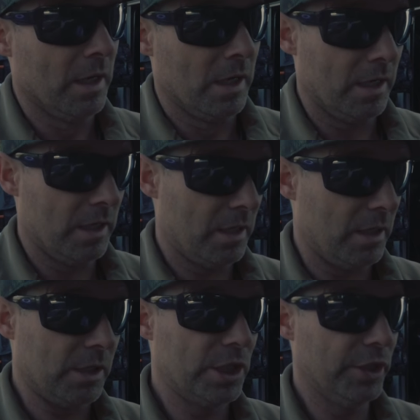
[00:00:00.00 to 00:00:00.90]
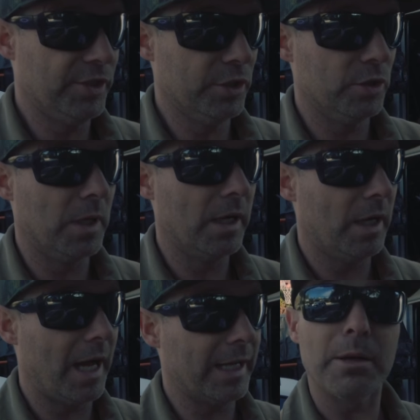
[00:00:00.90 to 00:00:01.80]
I
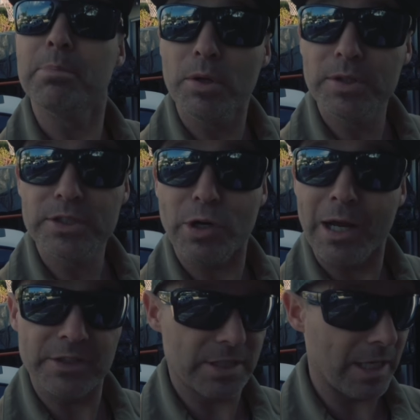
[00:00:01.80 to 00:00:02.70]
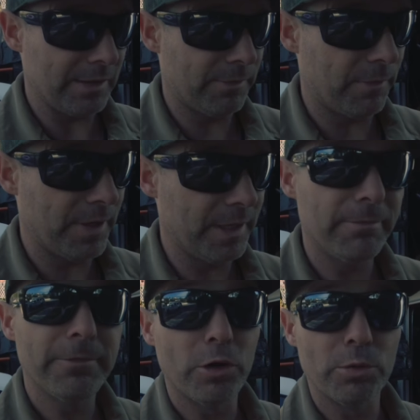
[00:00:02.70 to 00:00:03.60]
gotta pull the driver side frame
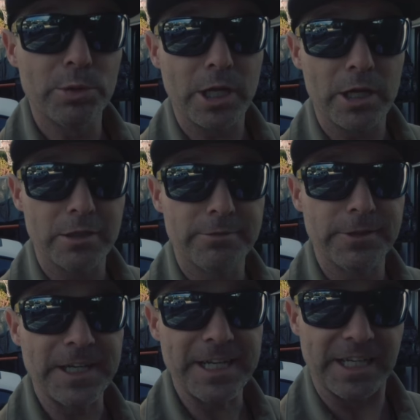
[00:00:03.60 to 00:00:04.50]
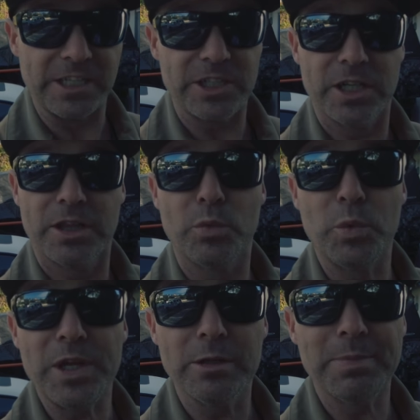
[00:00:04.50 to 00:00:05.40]
forward half an inch. The
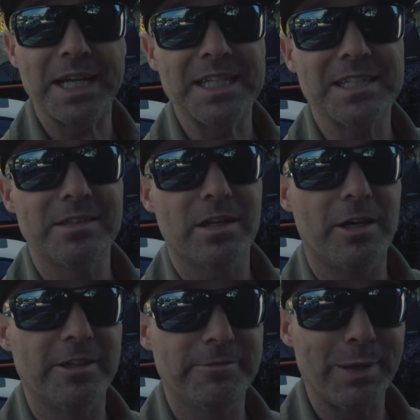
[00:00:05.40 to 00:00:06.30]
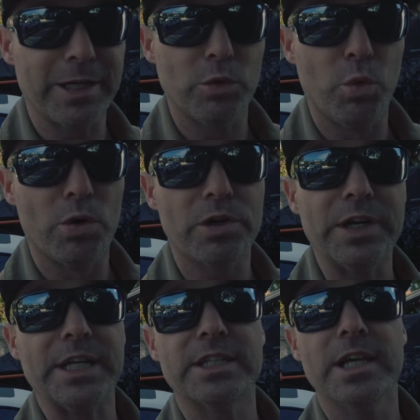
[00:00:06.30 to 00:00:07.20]
wheelbase is off by a quarter
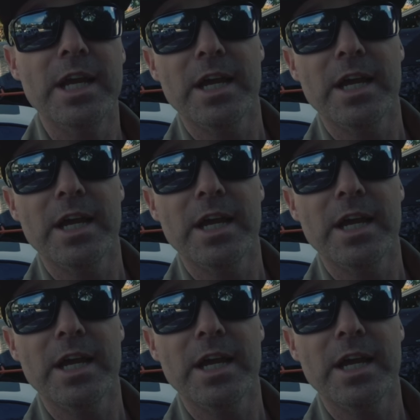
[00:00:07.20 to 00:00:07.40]
inch.